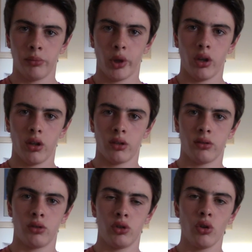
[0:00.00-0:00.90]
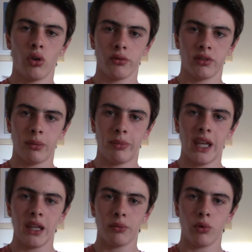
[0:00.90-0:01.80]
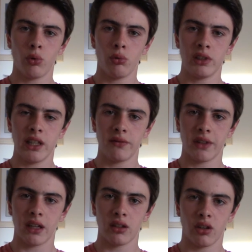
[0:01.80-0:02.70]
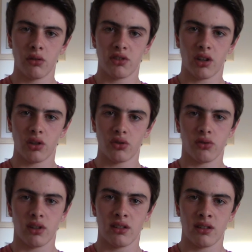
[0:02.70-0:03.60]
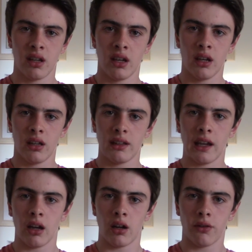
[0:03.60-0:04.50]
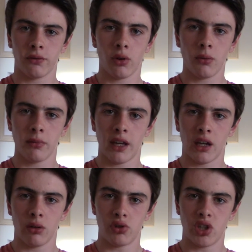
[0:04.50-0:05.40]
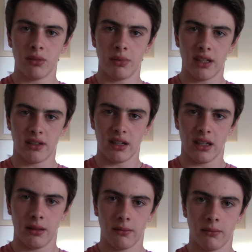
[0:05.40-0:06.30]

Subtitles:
But not the people living in those countries that are from LGBT.